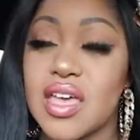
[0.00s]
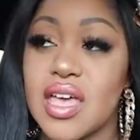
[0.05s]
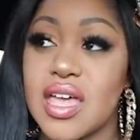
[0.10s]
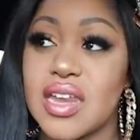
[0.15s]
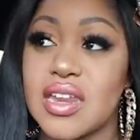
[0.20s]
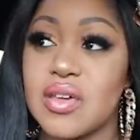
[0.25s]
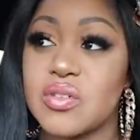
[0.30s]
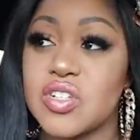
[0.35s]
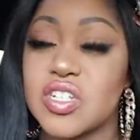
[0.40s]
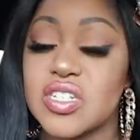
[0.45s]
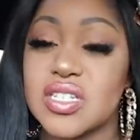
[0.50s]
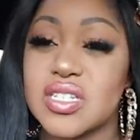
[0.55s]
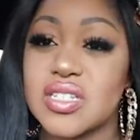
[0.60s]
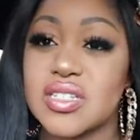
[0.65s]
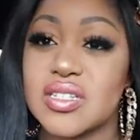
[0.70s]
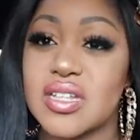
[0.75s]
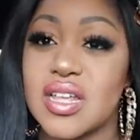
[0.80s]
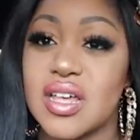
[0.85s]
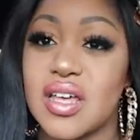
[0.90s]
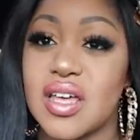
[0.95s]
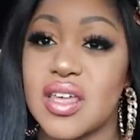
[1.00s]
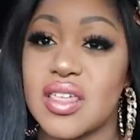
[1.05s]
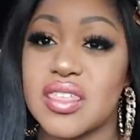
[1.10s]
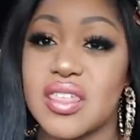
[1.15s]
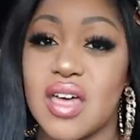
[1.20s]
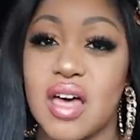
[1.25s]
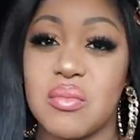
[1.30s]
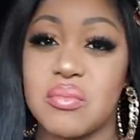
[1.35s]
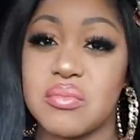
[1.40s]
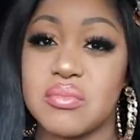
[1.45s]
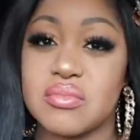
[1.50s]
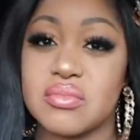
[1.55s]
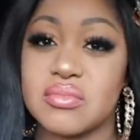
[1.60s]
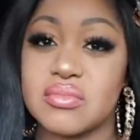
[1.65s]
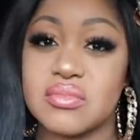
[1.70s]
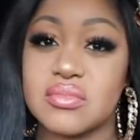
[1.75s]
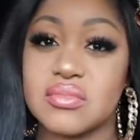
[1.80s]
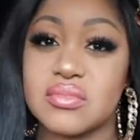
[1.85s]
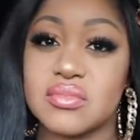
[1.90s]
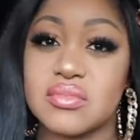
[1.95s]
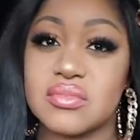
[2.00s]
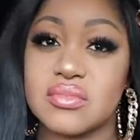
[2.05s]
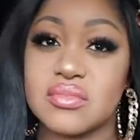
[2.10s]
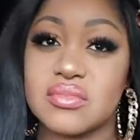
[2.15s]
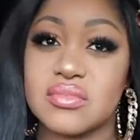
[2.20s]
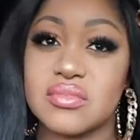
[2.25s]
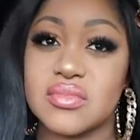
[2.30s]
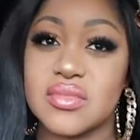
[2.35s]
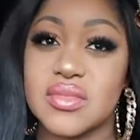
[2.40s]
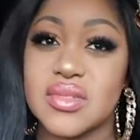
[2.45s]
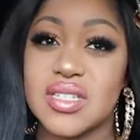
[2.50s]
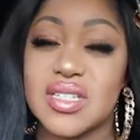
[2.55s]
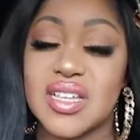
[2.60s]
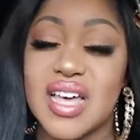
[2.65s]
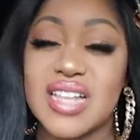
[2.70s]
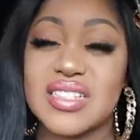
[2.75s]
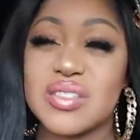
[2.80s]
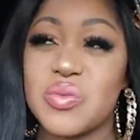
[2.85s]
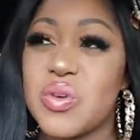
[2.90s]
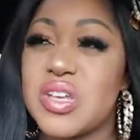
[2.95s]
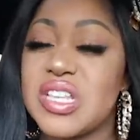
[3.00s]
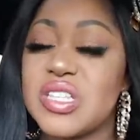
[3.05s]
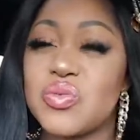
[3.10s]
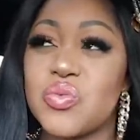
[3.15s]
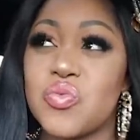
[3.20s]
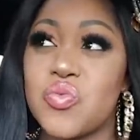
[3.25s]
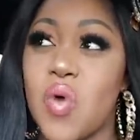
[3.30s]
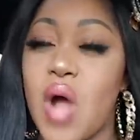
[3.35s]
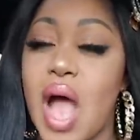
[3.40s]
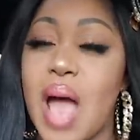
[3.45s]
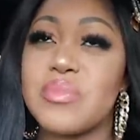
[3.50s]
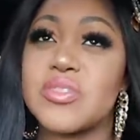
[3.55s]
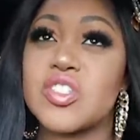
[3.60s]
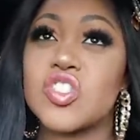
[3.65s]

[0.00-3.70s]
and it was just a thumb. I said, what is wrong? I'm